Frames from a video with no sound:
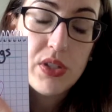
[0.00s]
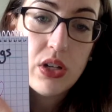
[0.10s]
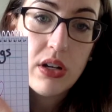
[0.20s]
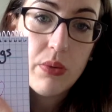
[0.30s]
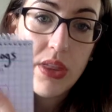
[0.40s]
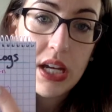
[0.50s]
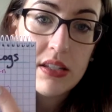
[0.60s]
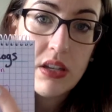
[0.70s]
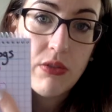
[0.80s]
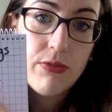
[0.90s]
started with
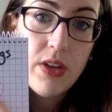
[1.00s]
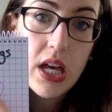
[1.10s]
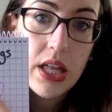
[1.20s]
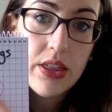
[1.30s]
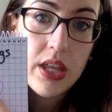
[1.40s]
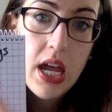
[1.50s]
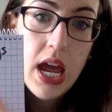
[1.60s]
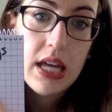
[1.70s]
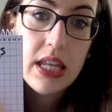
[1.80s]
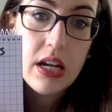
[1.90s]
x to the 5th,
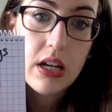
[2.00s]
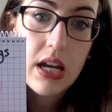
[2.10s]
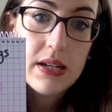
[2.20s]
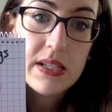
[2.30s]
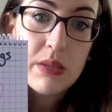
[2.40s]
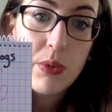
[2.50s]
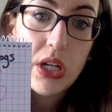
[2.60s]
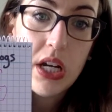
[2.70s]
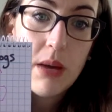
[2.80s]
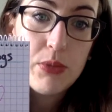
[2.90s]
and then I could kind of
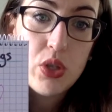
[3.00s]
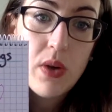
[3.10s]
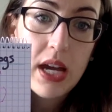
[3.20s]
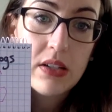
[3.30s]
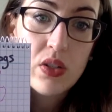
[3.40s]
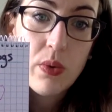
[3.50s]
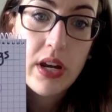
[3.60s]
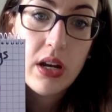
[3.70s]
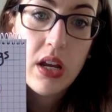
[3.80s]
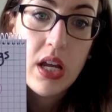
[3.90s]
split it up to x
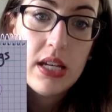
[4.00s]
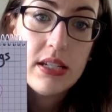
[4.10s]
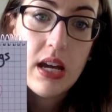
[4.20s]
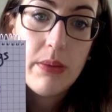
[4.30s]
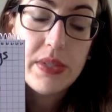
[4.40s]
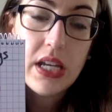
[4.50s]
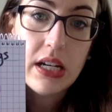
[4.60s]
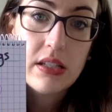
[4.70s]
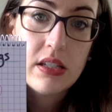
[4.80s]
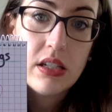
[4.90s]
squared times
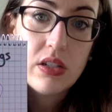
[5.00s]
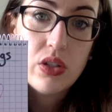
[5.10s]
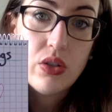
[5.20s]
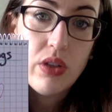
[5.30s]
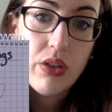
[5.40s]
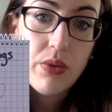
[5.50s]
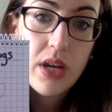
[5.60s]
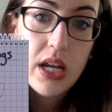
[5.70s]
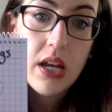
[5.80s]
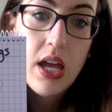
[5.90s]
x to the
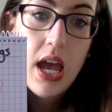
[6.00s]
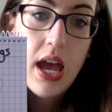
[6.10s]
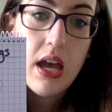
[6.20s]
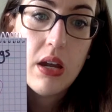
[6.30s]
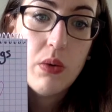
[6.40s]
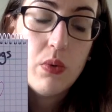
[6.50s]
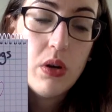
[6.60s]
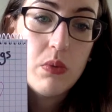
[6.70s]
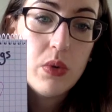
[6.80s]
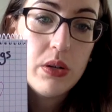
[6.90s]
3. And
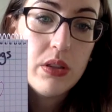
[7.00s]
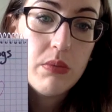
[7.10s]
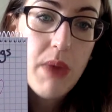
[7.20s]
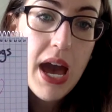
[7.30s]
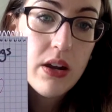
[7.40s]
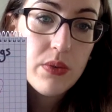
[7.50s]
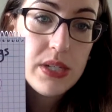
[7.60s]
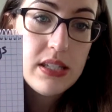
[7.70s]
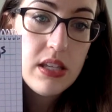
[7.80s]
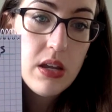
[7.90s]
what pattern
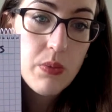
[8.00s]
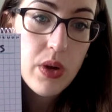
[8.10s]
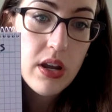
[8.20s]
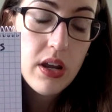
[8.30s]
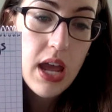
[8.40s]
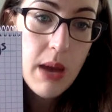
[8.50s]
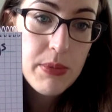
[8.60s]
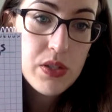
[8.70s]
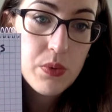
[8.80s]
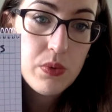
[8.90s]
we see, what
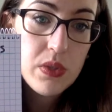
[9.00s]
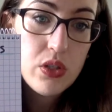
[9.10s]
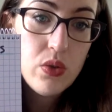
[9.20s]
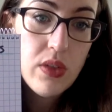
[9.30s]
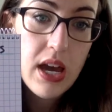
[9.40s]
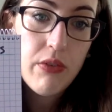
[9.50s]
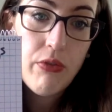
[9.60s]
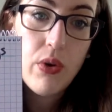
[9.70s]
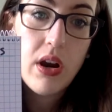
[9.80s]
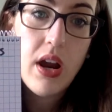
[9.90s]
happens when we do that
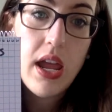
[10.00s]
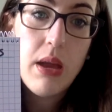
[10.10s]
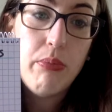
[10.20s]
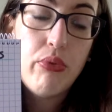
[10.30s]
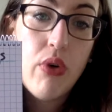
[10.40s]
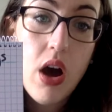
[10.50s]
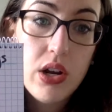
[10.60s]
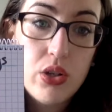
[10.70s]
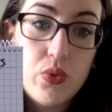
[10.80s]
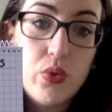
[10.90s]
for a
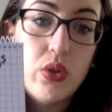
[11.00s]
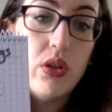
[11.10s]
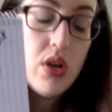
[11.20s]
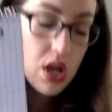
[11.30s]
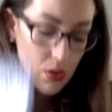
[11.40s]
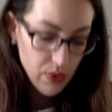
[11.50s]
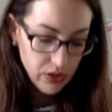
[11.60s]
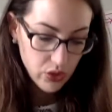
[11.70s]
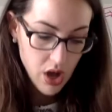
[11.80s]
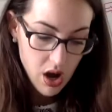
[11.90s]
product rule
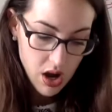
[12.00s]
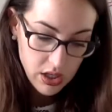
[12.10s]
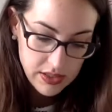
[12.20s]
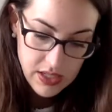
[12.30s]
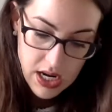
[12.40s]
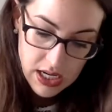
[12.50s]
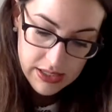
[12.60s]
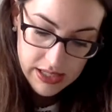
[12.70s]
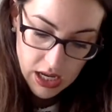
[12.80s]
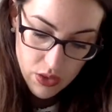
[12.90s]
with logs,
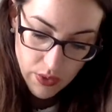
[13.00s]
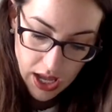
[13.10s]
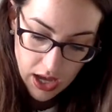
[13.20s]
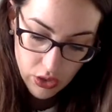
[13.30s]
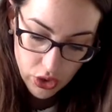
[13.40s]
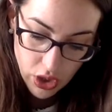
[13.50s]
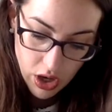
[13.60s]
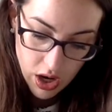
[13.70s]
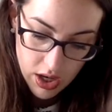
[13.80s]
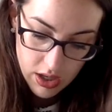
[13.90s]
is that you get
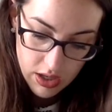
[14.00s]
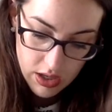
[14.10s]
log